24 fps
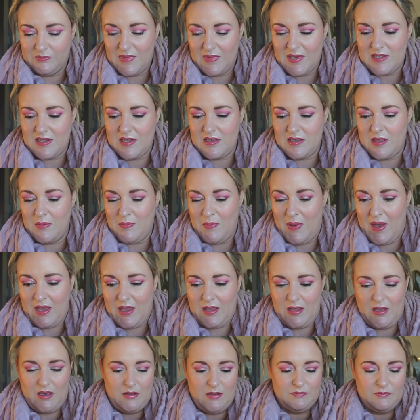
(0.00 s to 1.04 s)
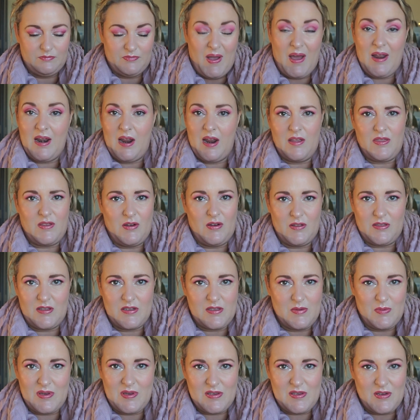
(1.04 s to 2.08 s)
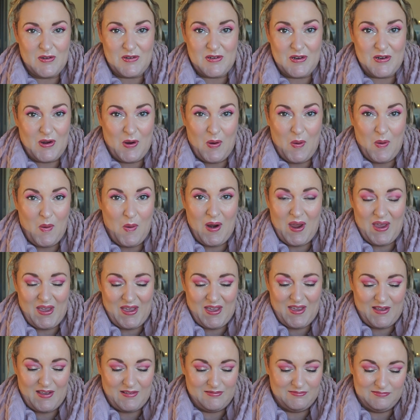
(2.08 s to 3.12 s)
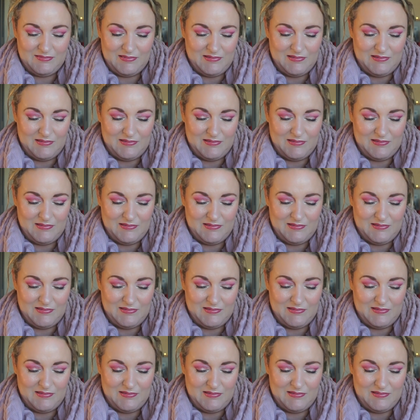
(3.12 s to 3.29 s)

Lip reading: This is the Becca, and I thought this would be such a quick